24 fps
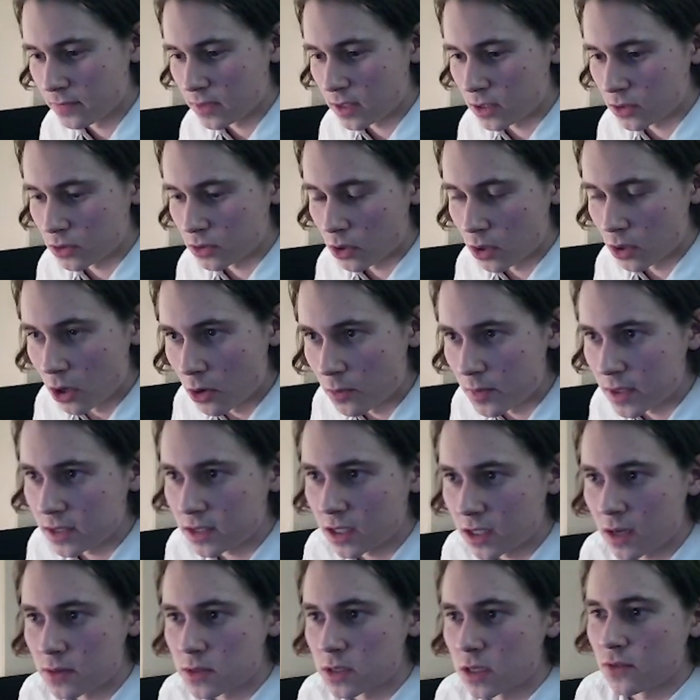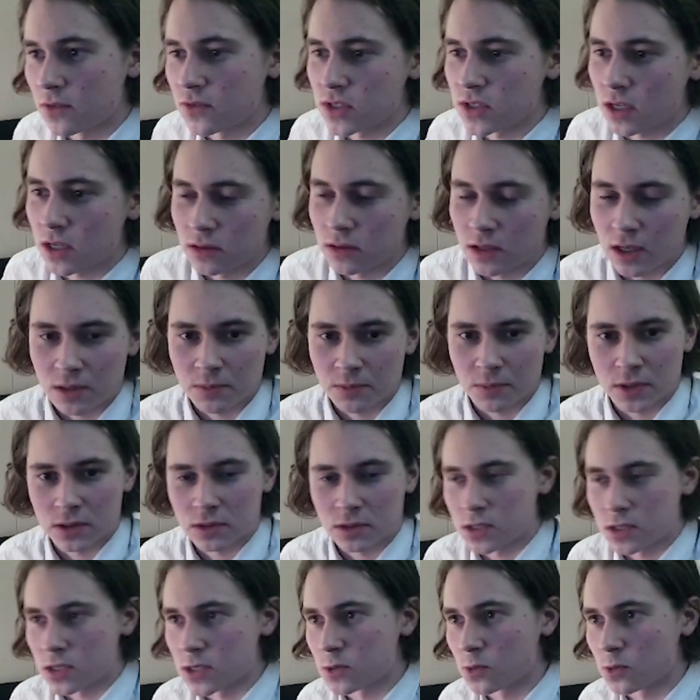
I don't know how many times I've said that, but this